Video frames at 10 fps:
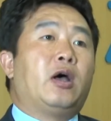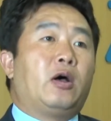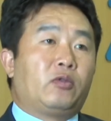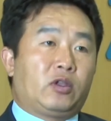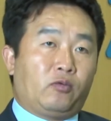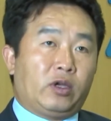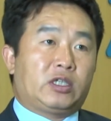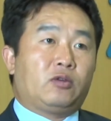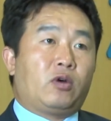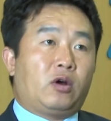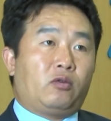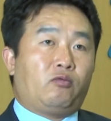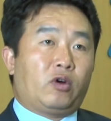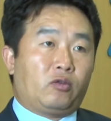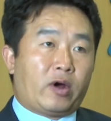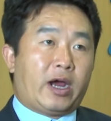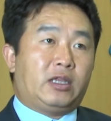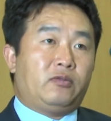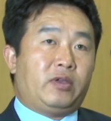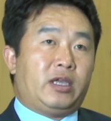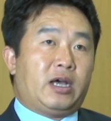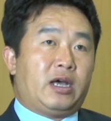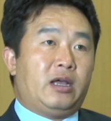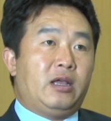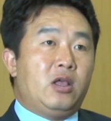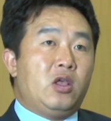worldwide we are,